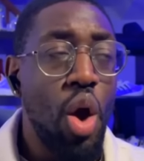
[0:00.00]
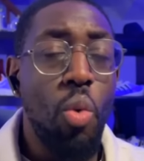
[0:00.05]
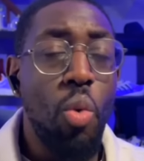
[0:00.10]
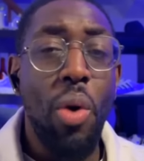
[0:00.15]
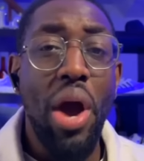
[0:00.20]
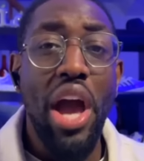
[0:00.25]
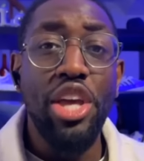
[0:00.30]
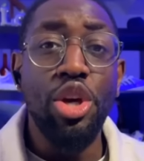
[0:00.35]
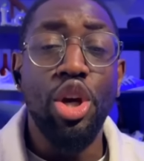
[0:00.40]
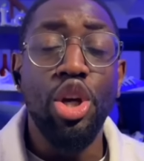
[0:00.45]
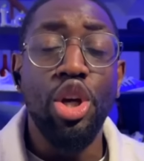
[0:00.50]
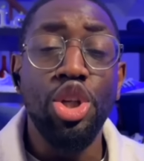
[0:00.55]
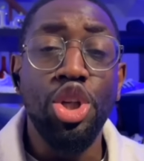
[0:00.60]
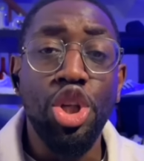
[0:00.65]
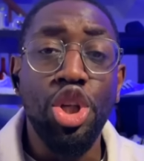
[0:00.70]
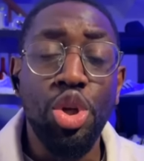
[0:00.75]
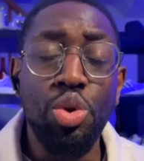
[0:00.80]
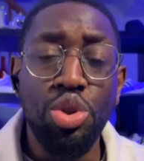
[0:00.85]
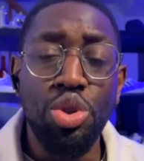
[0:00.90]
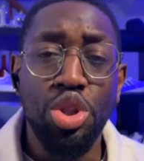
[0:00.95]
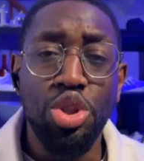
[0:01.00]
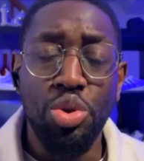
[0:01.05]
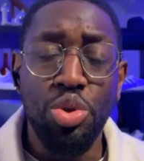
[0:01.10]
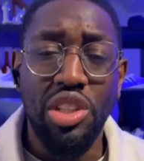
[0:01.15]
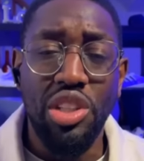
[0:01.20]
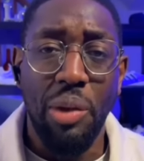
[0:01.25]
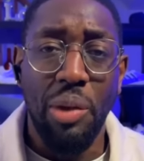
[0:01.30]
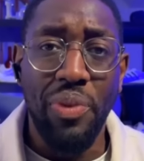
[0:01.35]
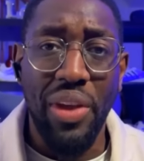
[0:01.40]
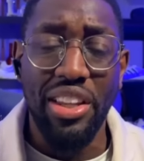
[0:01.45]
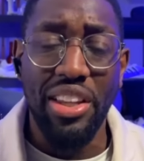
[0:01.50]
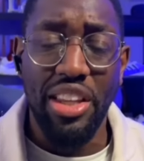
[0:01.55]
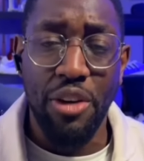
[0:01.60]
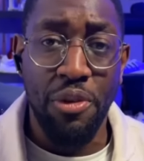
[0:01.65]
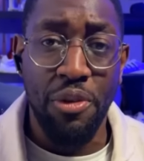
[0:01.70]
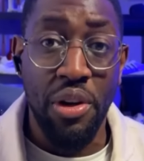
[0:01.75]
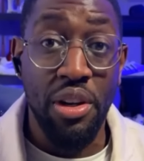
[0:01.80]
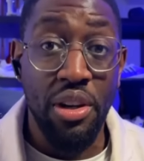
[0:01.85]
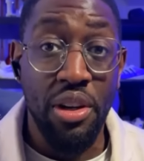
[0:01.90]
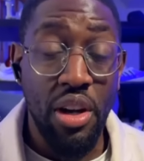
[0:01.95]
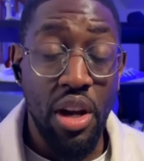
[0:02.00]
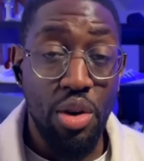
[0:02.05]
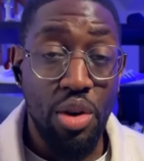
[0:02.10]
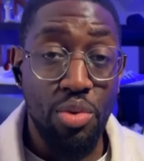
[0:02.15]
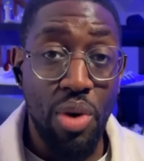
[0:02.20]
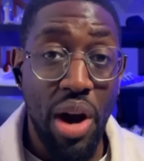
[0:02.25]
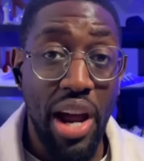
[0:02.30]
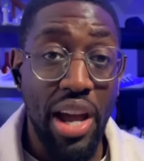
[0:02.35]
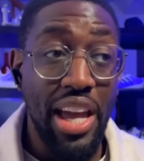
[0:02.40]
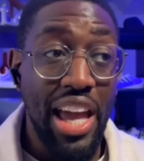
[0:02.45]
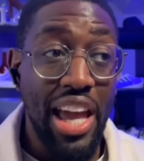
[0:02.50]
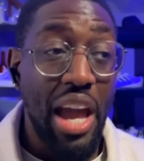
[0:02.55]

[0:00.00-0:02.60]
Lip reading: Where you can choose to do something different, right?